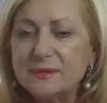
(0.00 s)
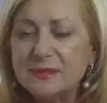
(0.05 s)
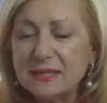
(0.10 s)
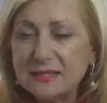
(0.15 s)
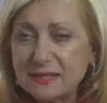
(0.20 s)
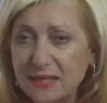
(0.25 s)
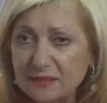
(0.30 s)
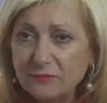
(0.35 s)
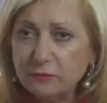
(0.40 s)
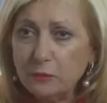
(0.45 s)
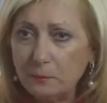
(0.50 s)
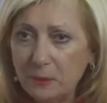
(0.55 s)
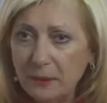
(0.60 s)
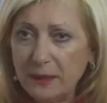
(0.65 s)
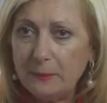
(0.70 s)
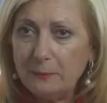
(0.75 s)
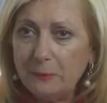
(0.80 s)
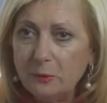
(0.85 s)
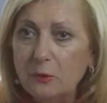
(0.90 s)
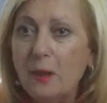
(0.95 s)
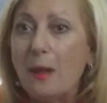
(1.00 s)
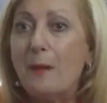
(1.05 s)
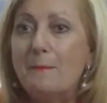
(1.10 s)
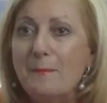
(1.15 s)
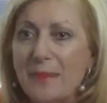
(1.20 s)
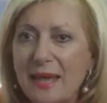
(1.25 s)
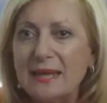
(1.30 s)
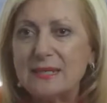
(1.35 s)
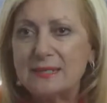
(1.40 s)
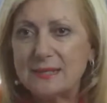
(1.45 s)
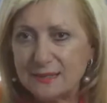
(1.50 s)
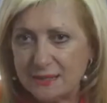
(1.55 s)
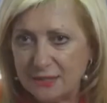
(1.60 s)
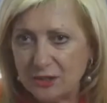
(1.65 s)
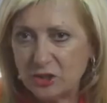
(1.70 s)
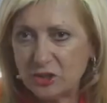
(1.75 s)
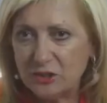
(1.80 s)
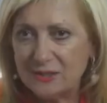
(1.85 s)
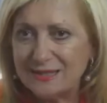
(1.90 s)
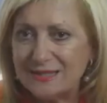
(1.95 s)
successful people make
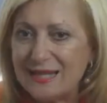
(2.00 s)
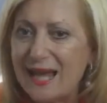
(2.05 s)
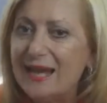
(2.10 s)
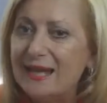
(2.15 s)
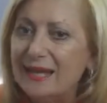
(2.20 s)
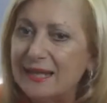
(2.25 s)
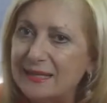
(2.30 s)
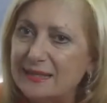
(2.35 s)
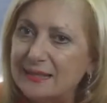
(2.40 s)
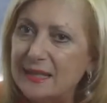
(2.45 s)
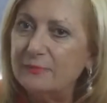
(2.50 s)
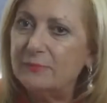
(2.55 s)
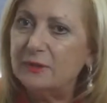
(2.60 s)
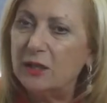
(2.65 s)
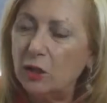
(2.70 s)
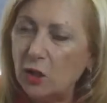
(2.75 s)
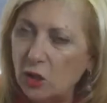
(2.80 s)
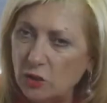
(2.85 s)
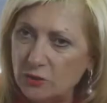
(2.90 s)
decisions and accept the